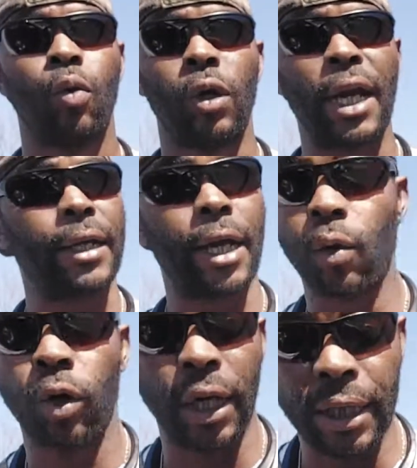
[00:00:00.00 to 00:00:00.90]
Right now,
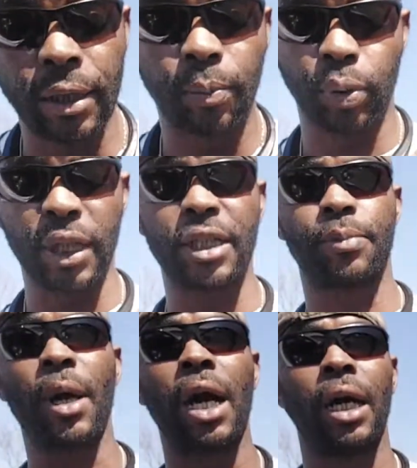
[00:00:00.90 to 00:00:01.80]
we're in the
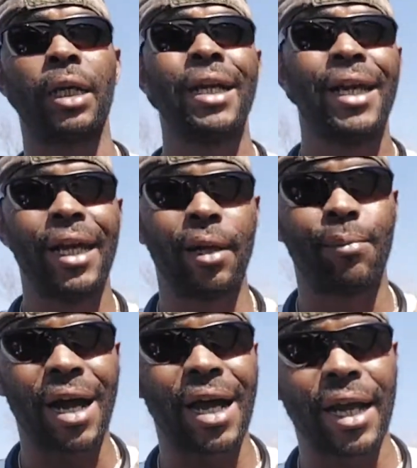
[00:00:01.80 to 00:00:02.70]
pre-spawn
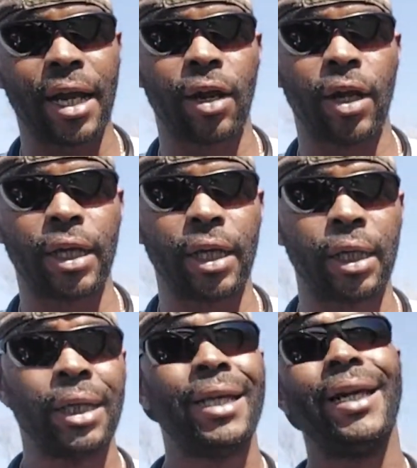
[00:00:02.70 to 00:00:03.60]
in my area,